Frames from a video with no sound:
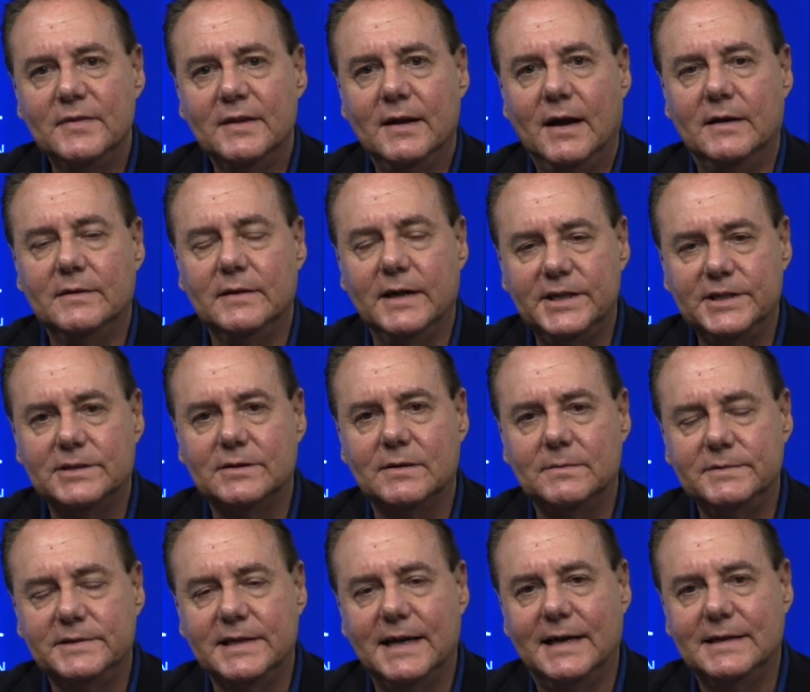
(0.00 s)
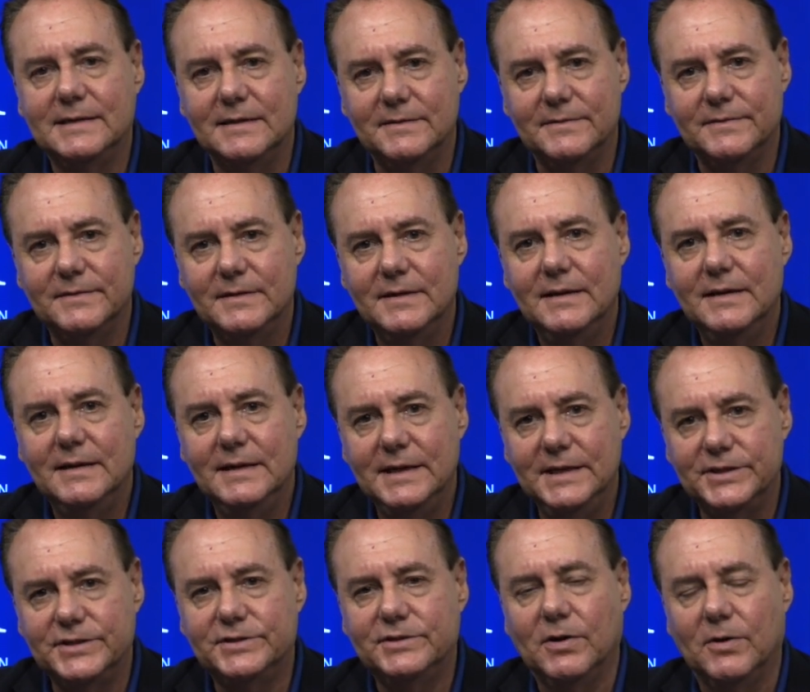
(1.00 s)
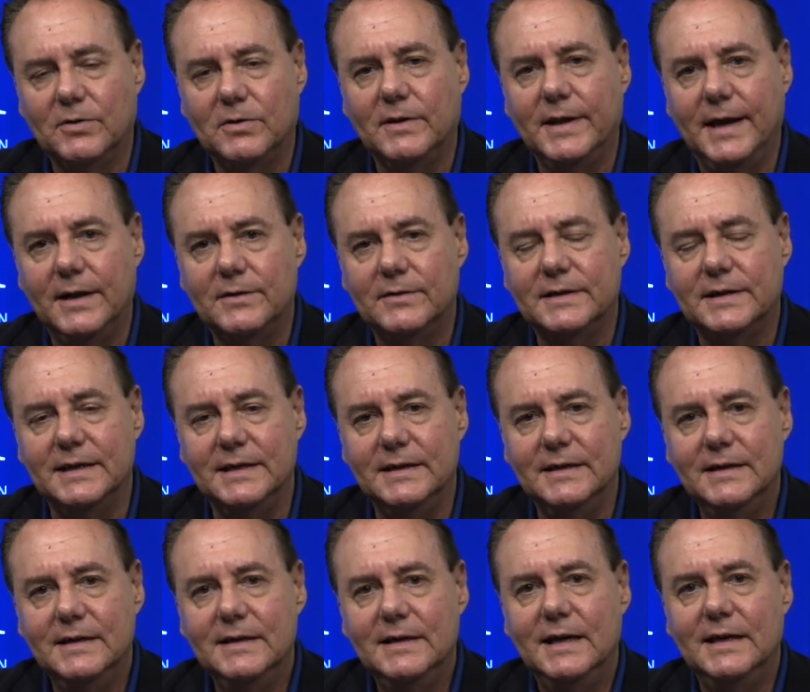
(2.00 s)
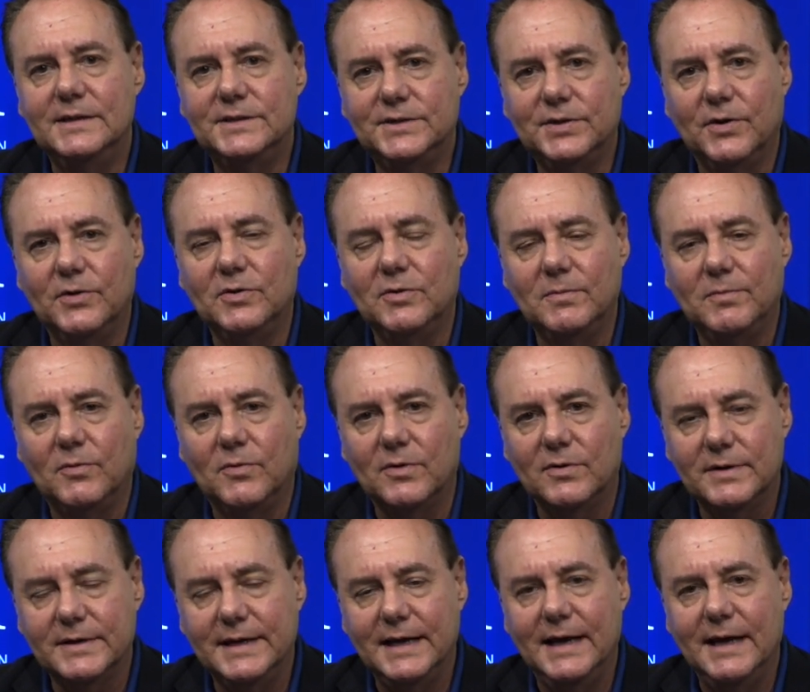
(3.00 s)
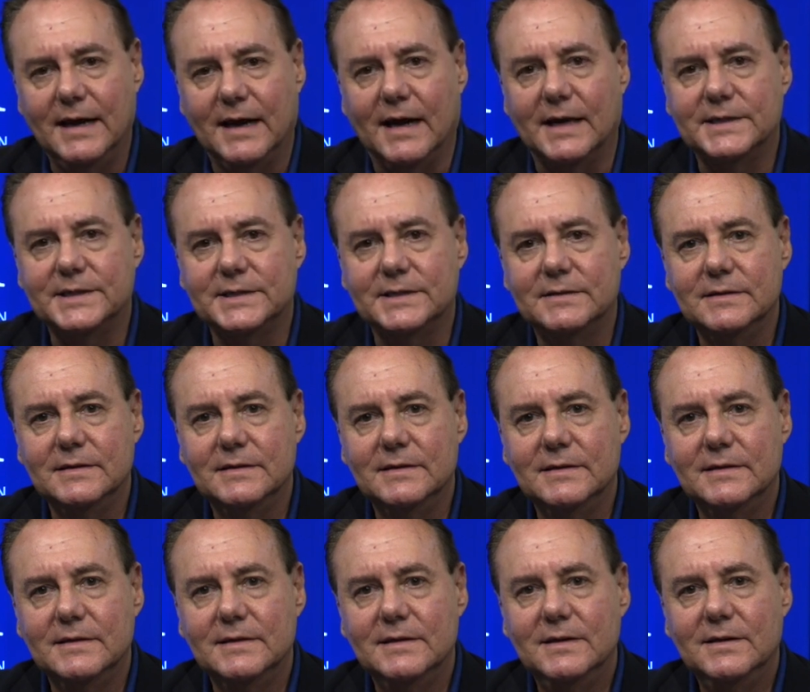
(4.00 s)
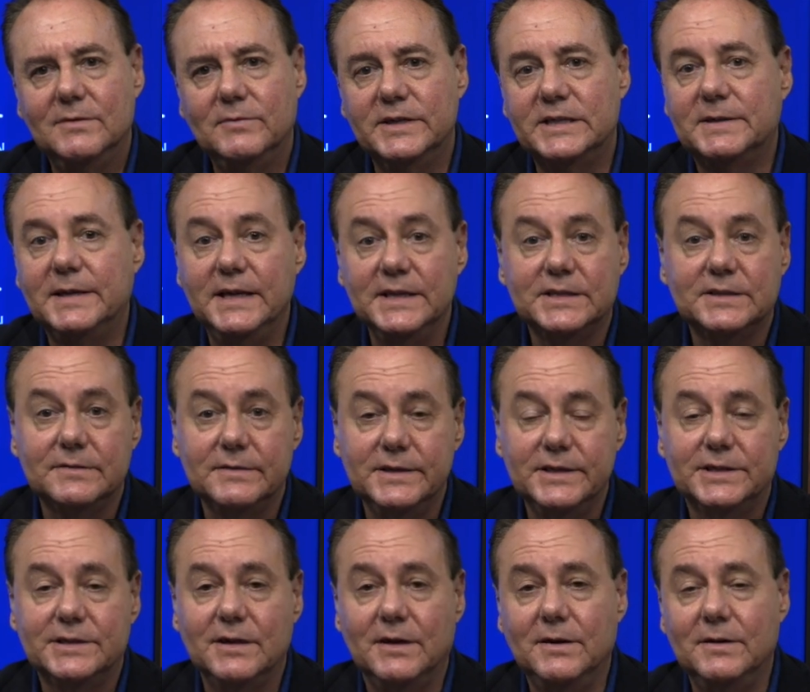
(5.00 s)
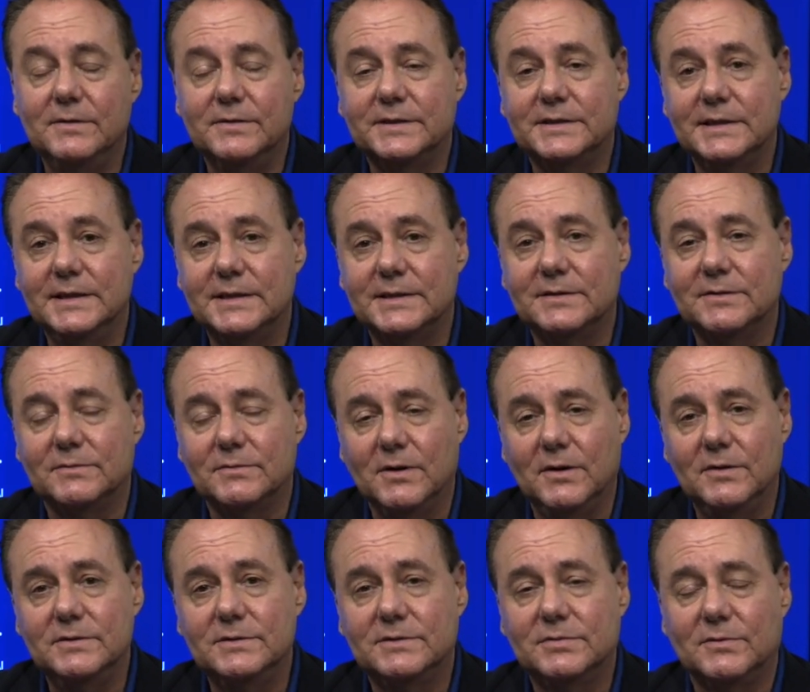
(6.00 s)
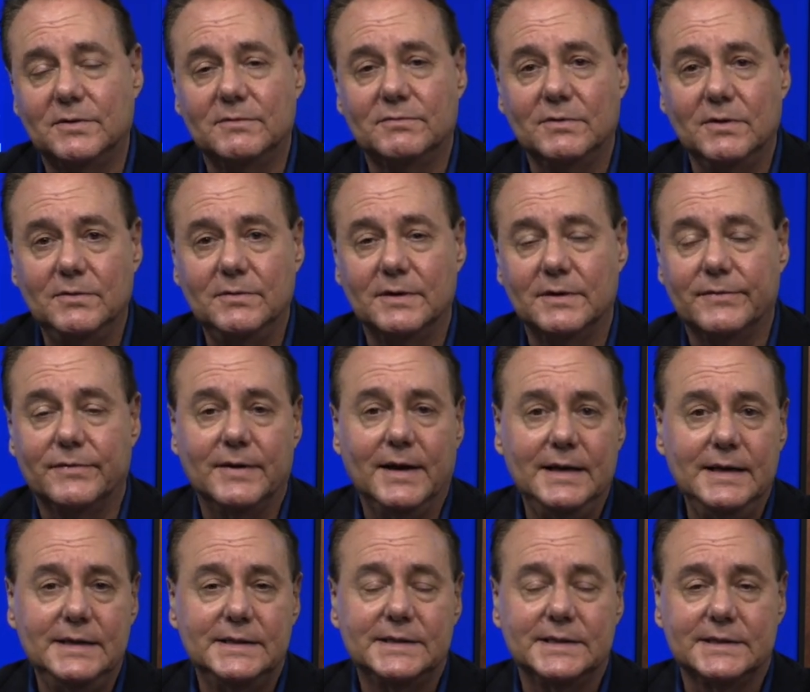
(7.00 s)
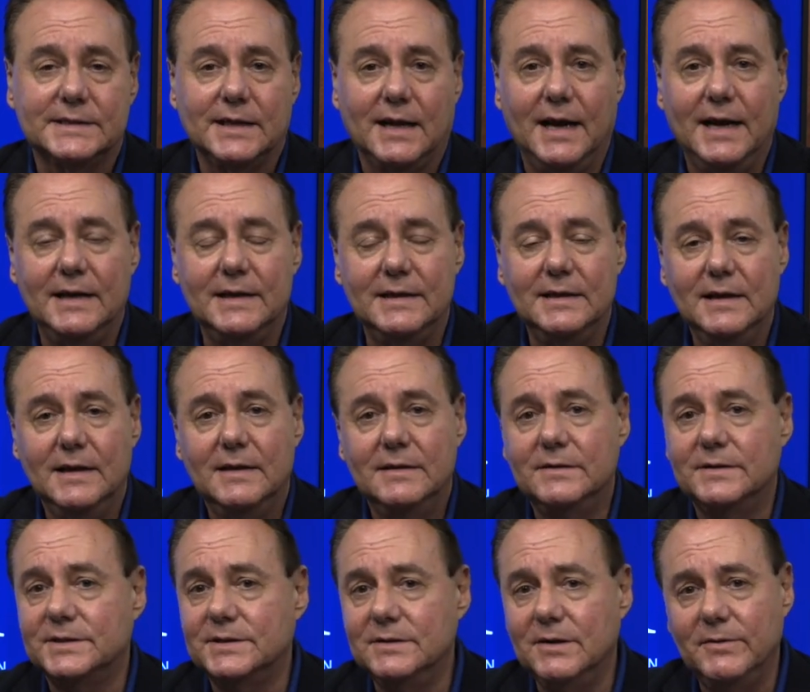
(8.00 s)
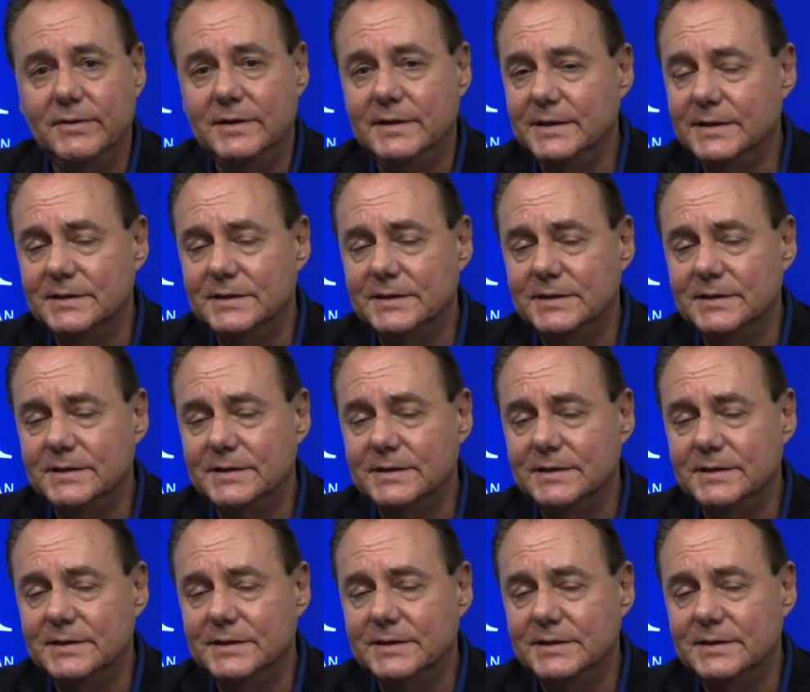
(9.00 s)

Unless your objective is total anarchy and total border chaos, which history shows is the road toward ruin for any society, there's no